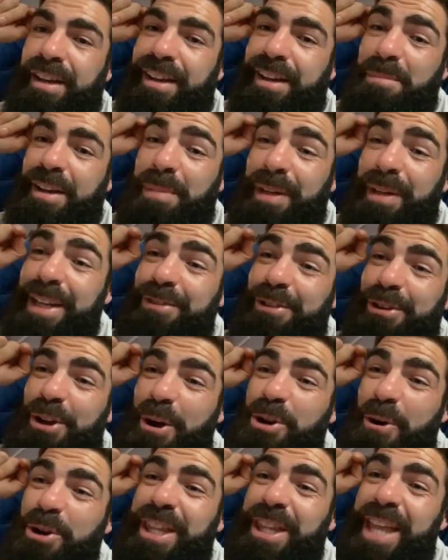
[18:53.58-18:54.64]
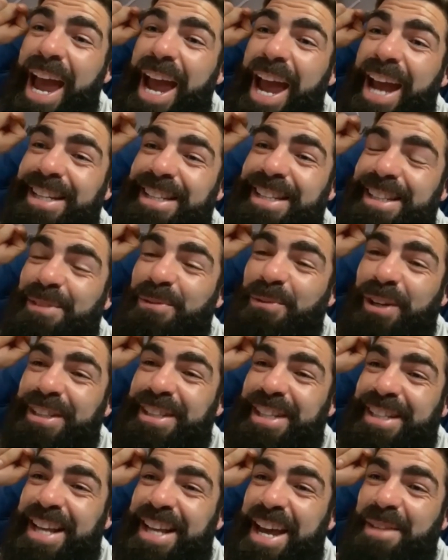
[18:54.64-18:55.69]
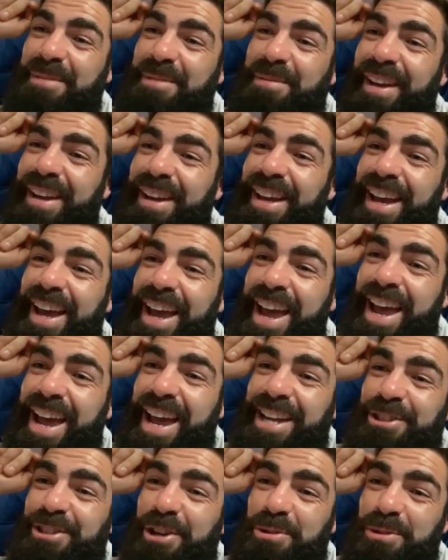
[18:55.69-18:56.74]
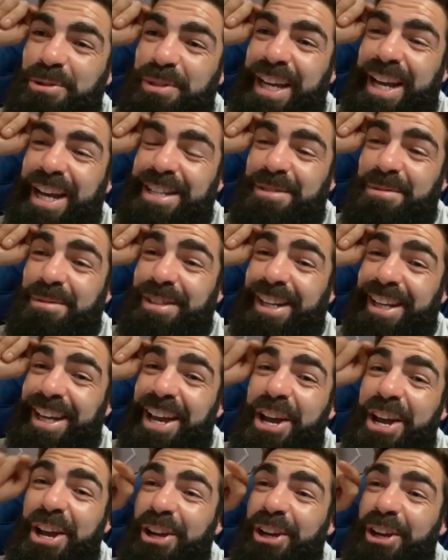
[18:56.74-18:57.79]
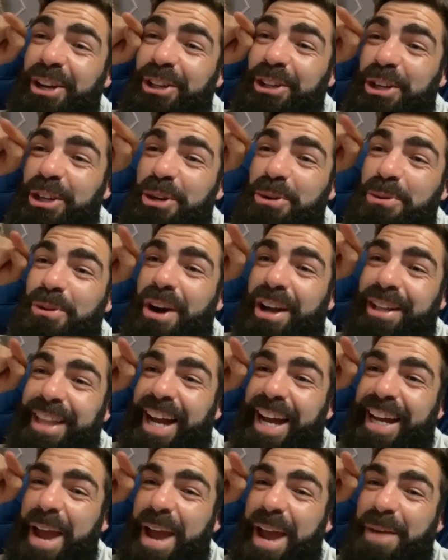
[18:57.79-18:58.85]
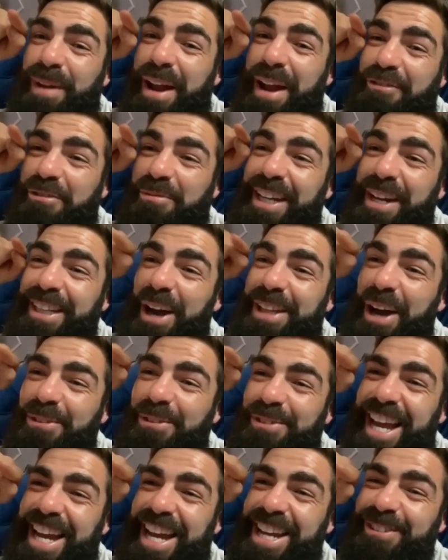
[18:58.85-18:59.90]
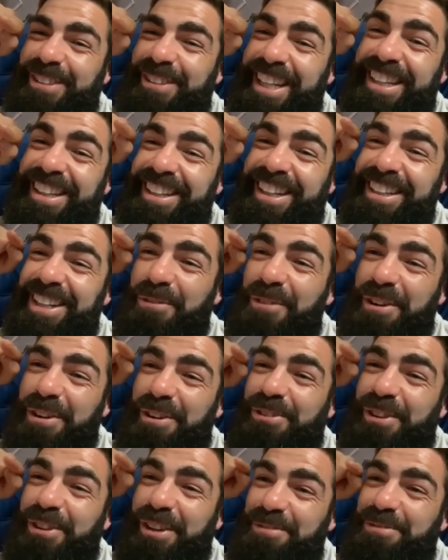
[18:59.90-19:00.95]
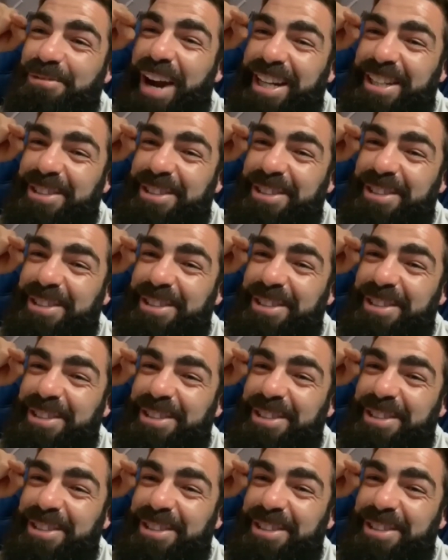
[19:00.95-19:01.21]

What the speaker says: believe it or not, what's his name, Jojo Diaz, and was like, you got that game plan for me. Don't say you didn't. I know for a fucking fact you